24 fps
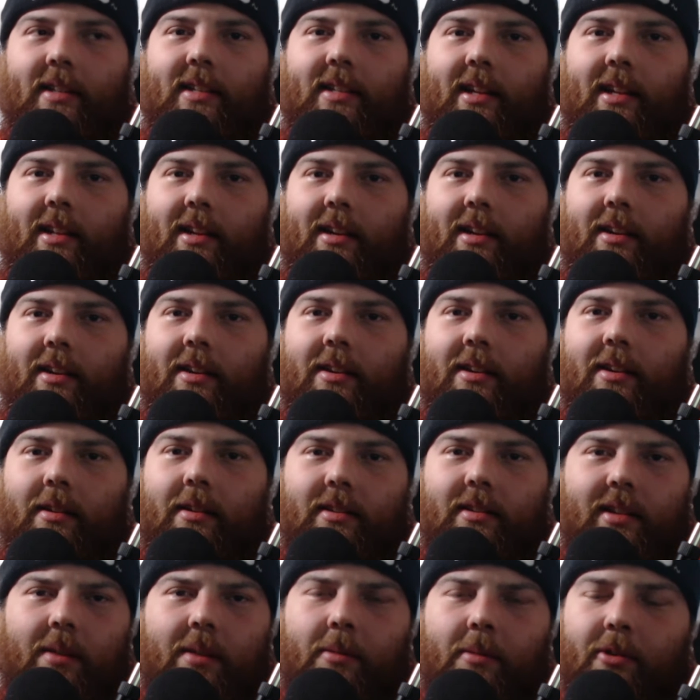I said, the
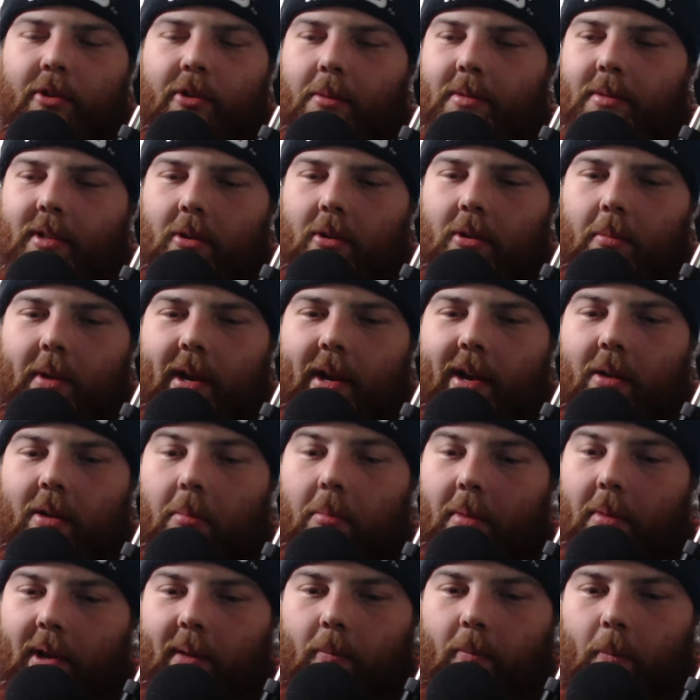zombie trope is a little played out,
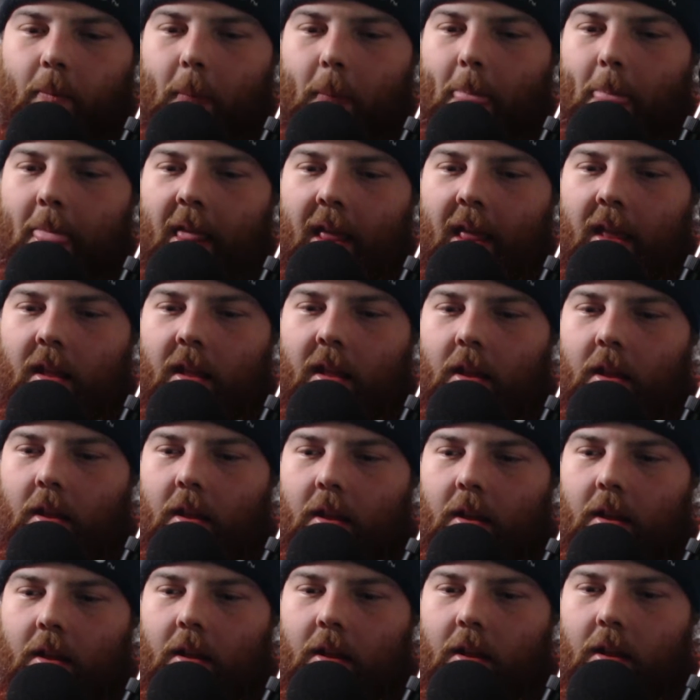but,
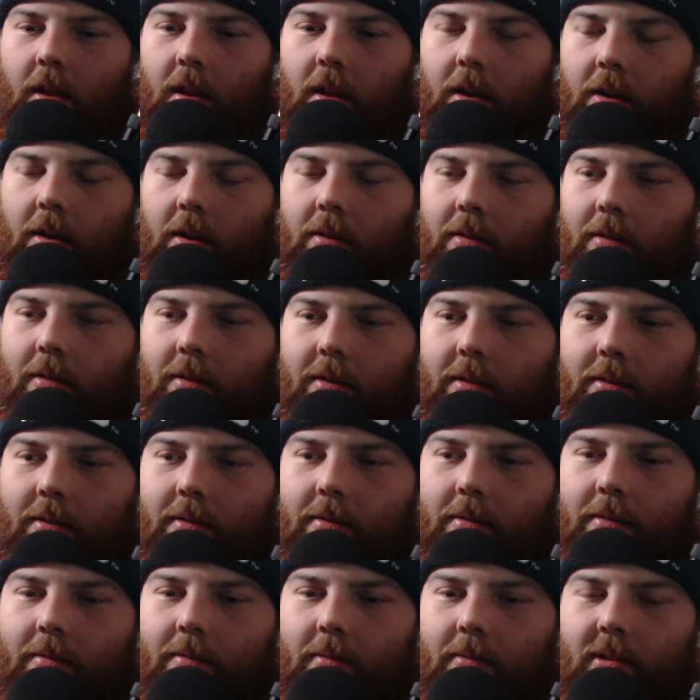you know,
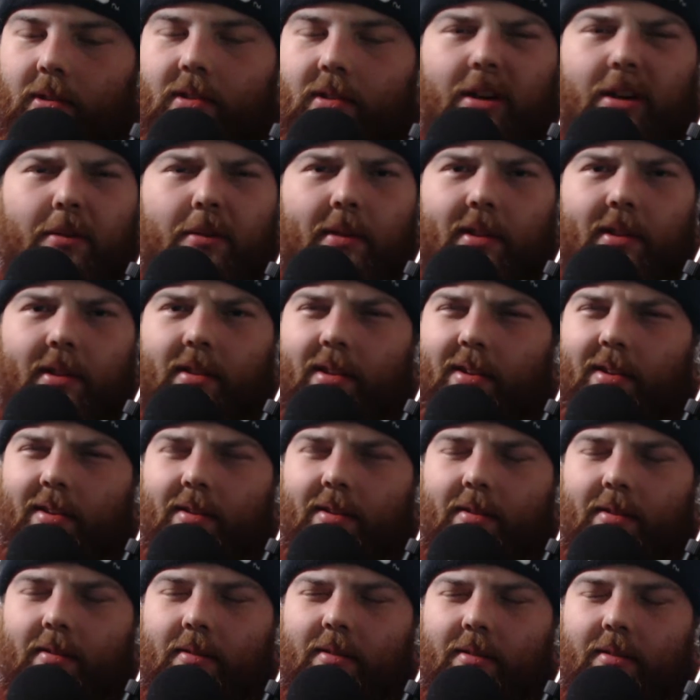we'll start with,
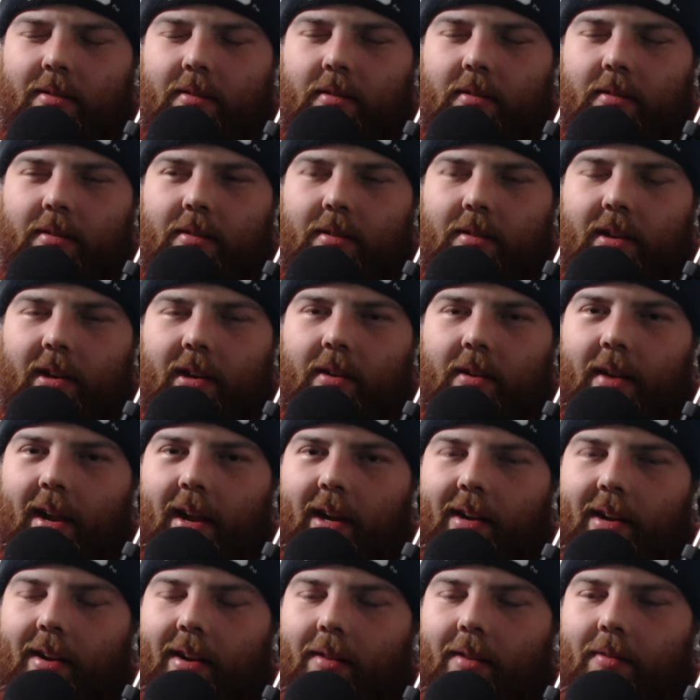you know,
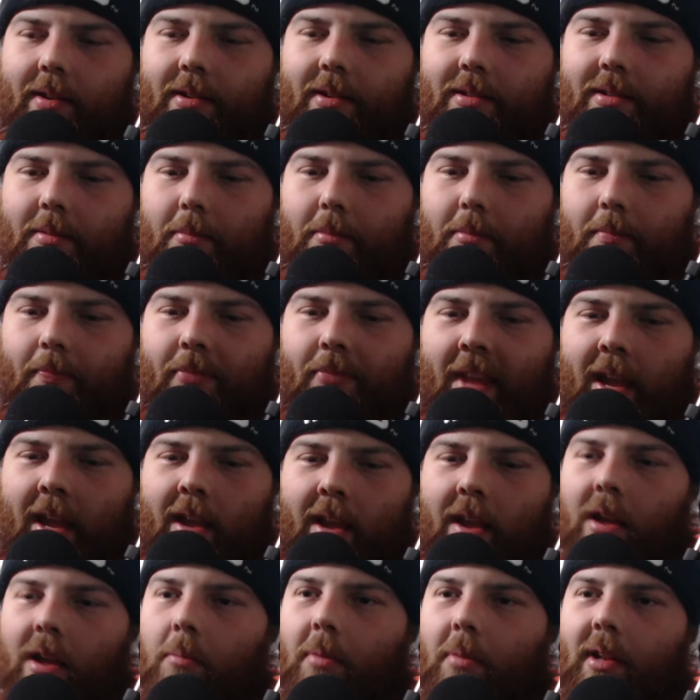acting first.
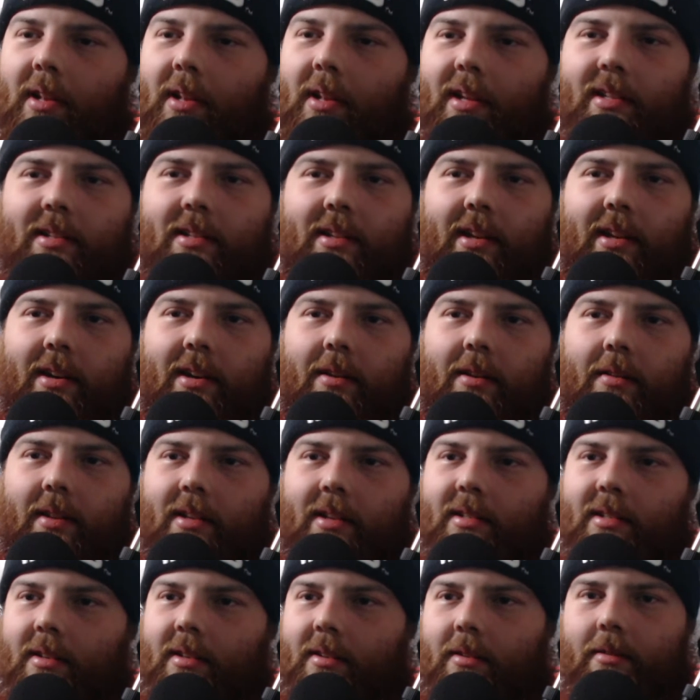But these, you know,
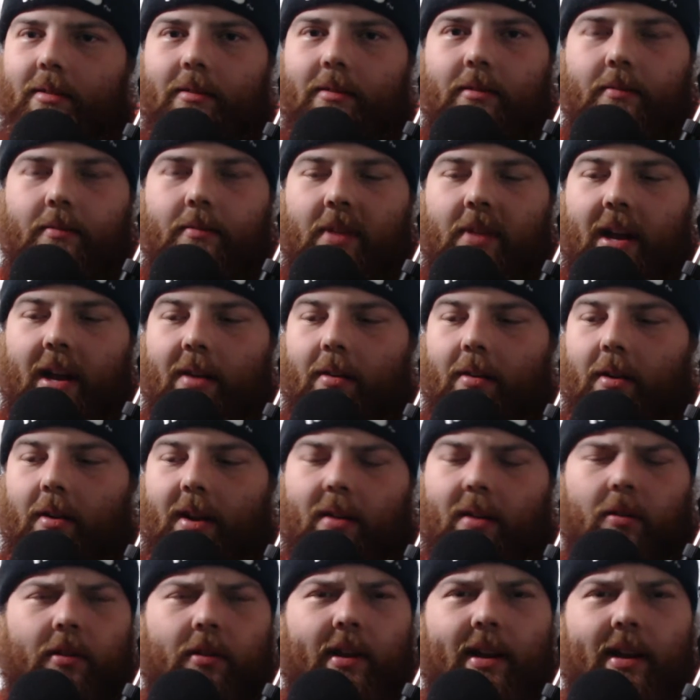these are, I don't know
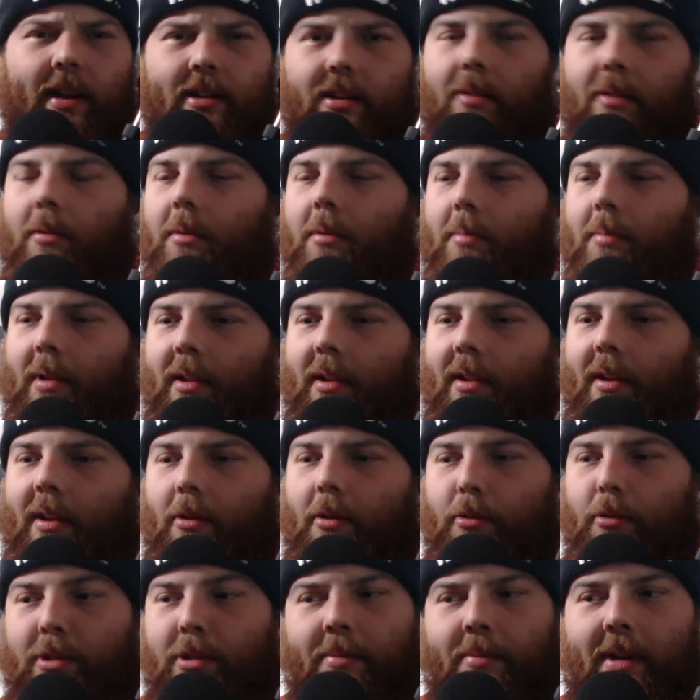how old they actually were, but they were
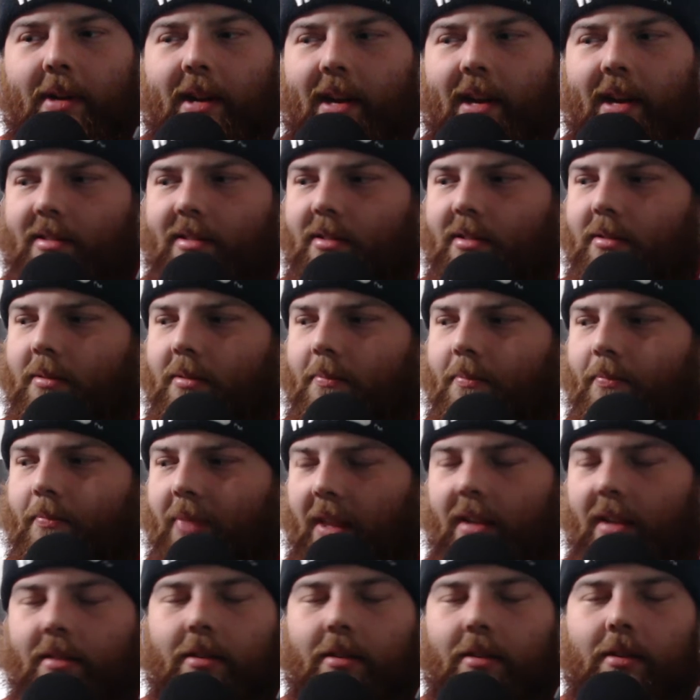supposed to be in high school.
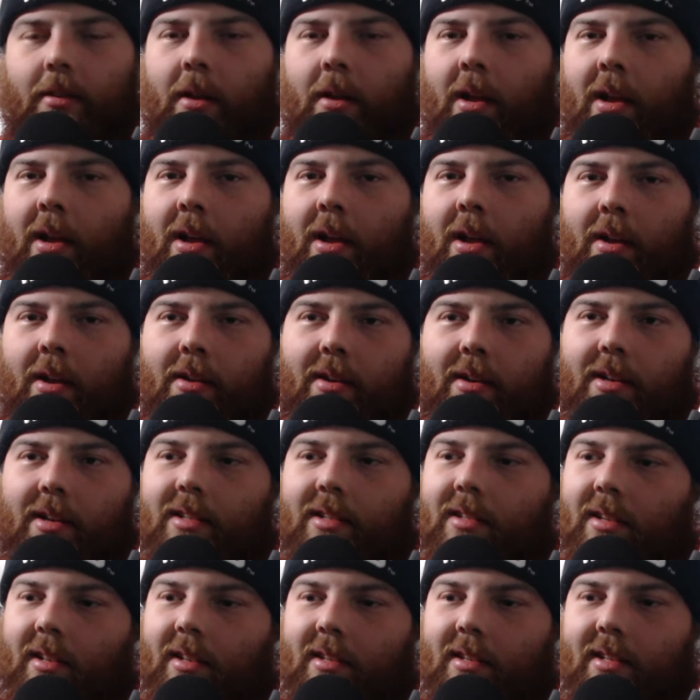And these are,
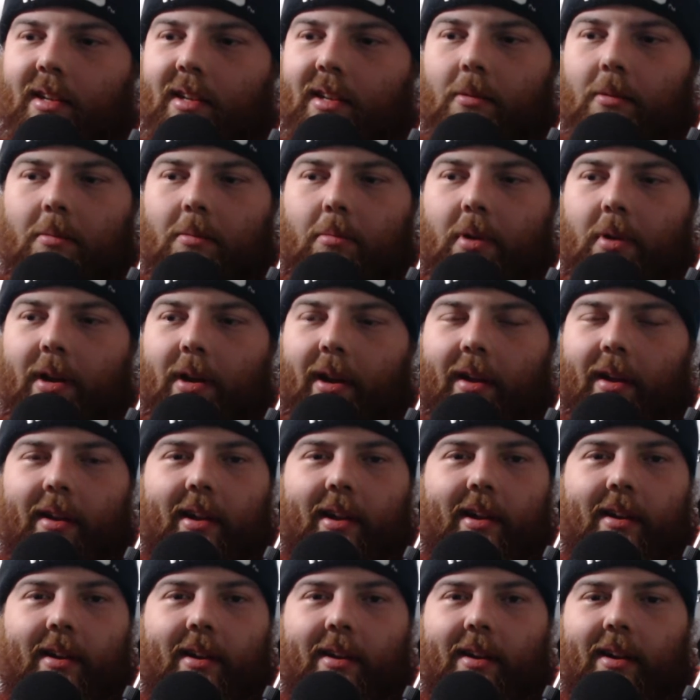honestly, these kids were pretty
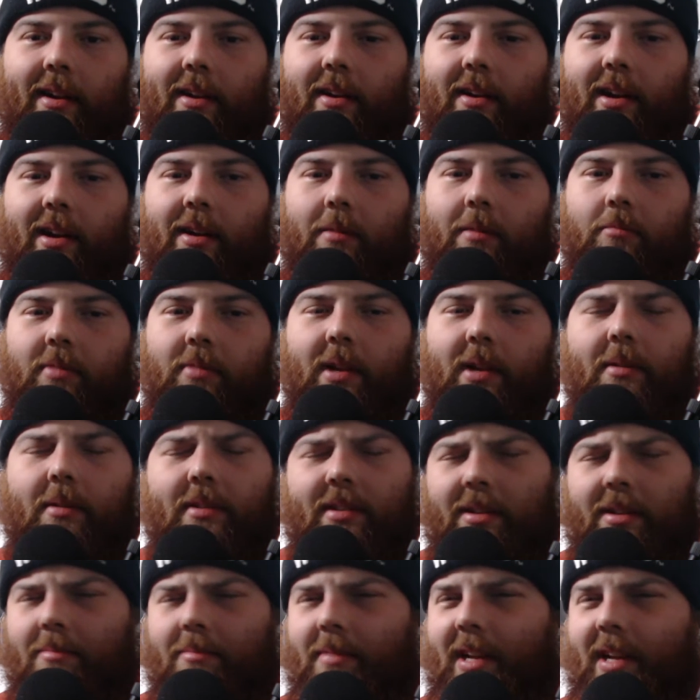good. You know, there were
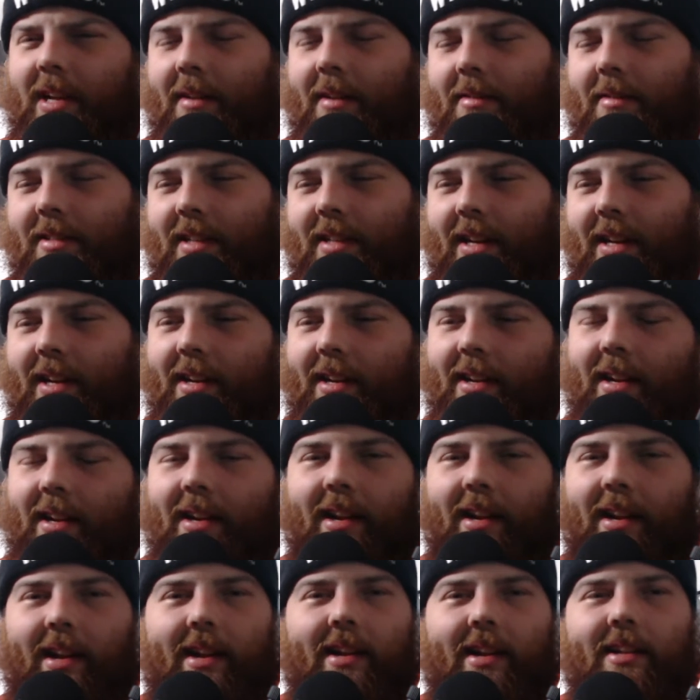some that I was like, and
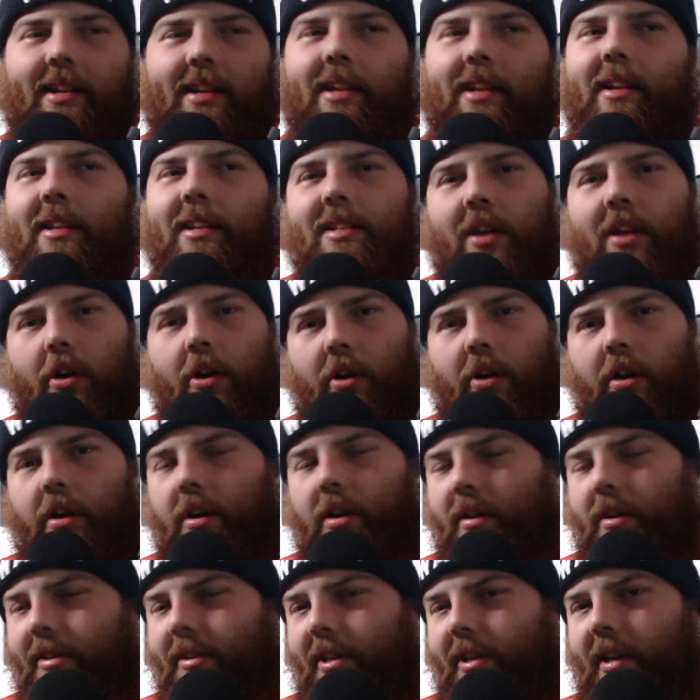again, it is harder
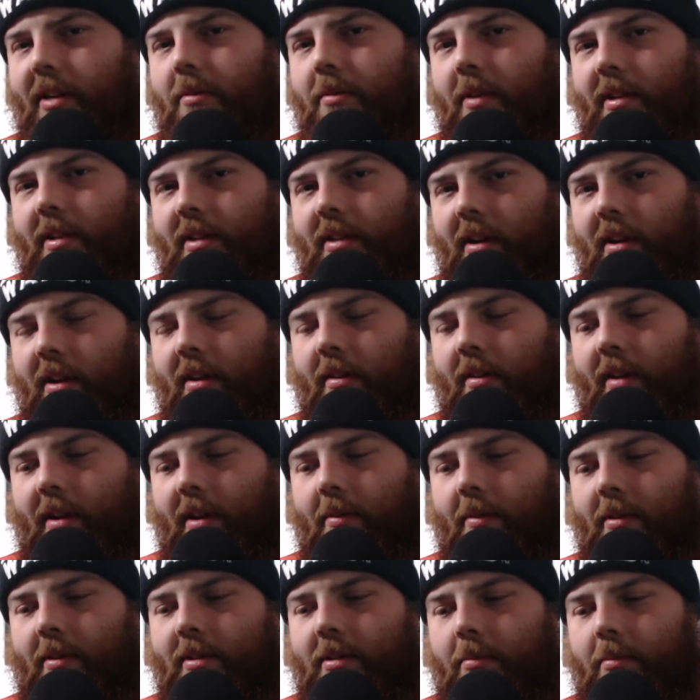to judge when it's in another
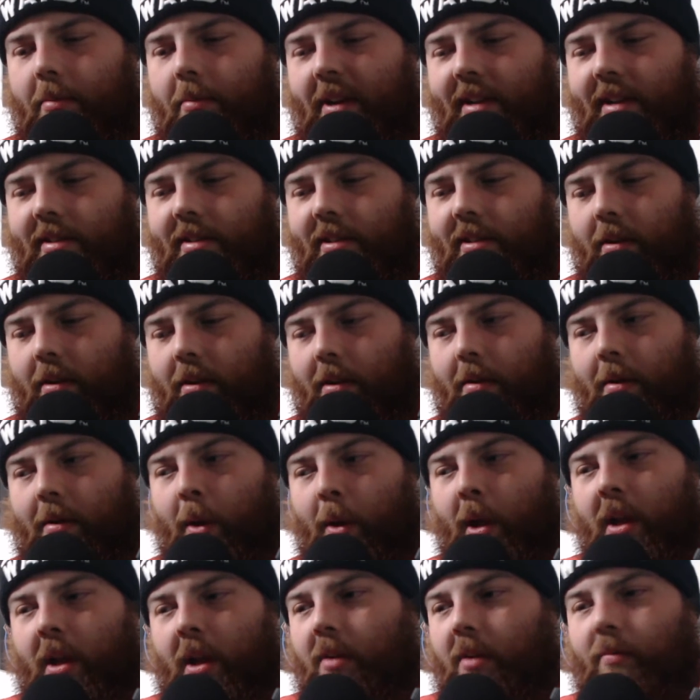language because you are
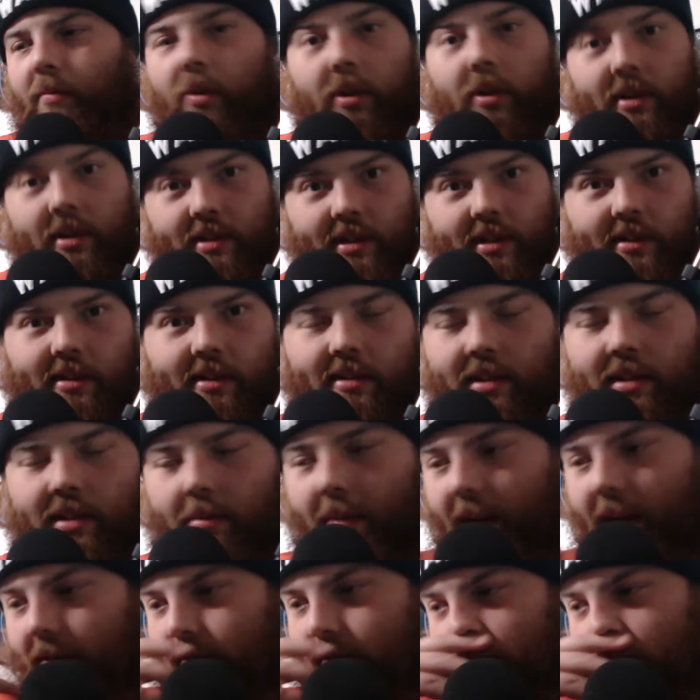focusing on the
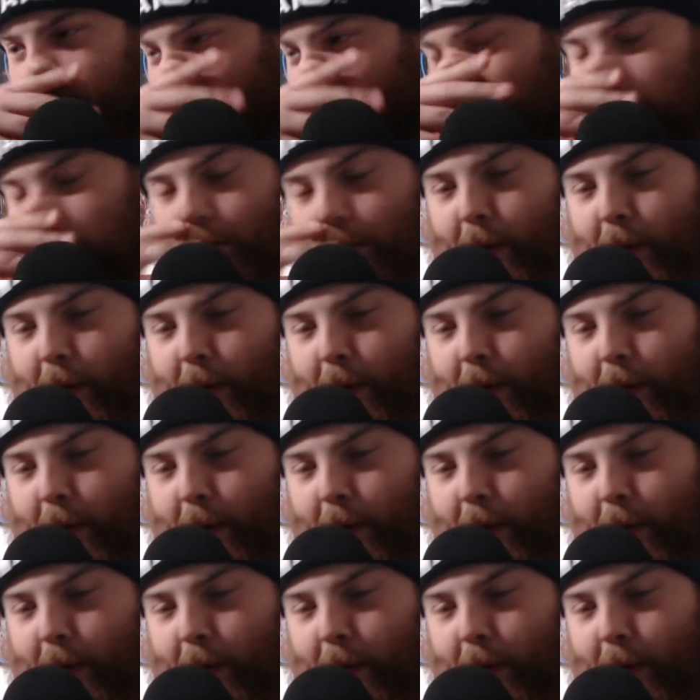subtitles as well.